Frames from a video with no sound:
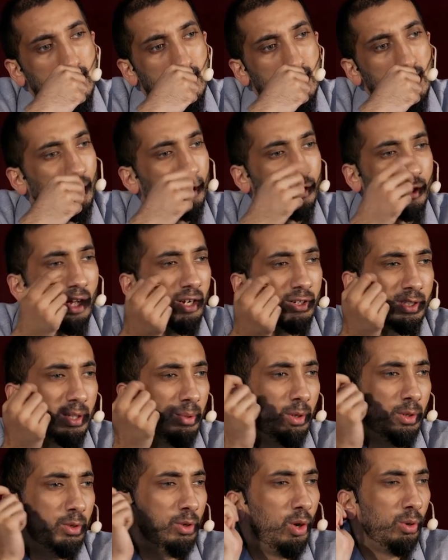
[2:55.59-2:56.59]
And the scholar said,
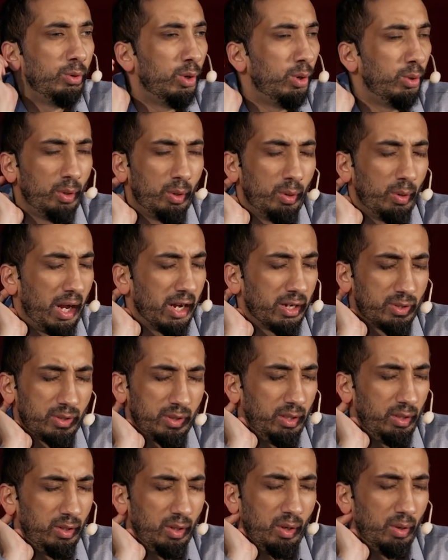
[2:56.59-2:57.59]
well, no,
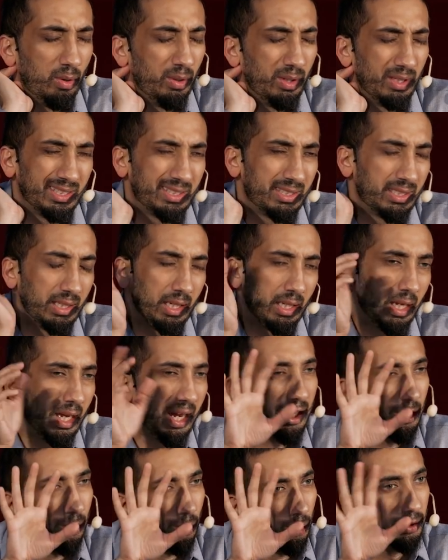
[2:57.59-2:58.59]
it's,
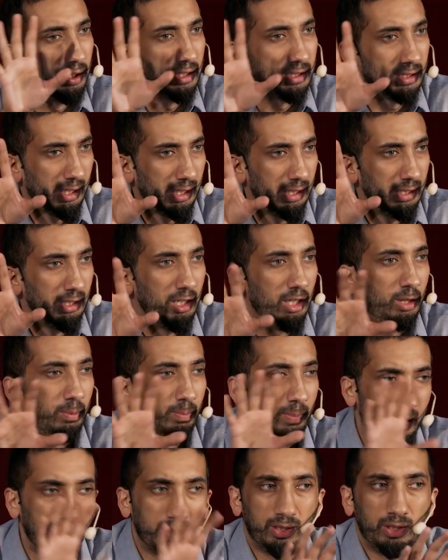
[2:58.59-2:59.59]
I know that's a Hadith,
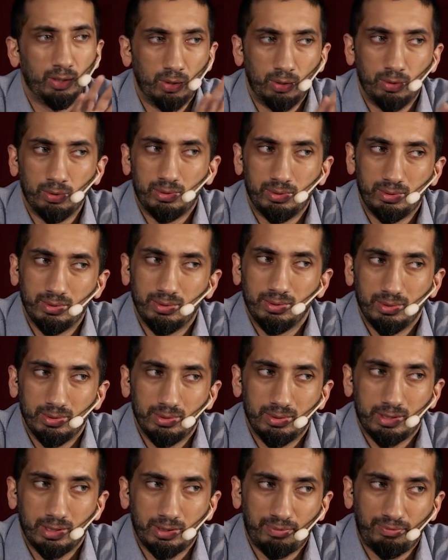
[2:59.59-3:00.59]
but you know,
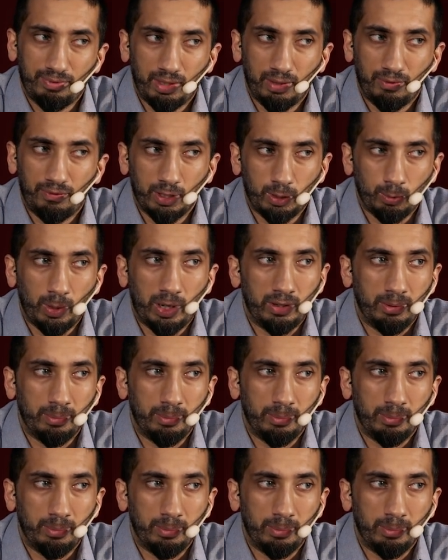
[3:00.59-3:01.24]
the fatwa